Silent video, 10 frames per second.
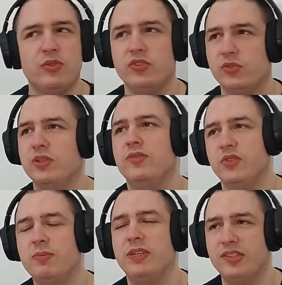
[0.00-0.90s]
so much first
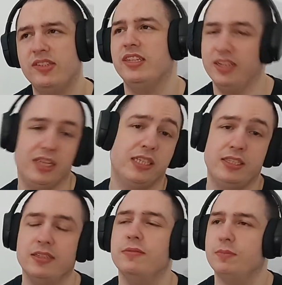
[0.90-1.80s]
space, and I like
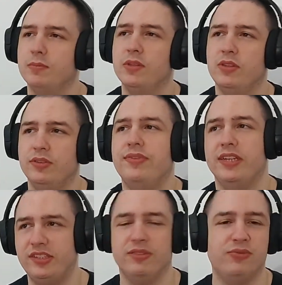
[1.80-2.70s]
the
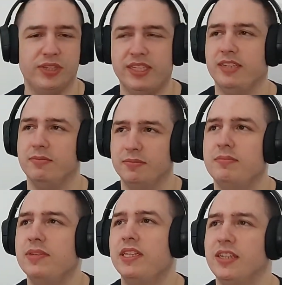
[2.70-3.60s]
variety of weather.
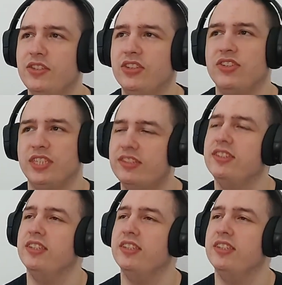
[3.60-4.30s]
Changing it.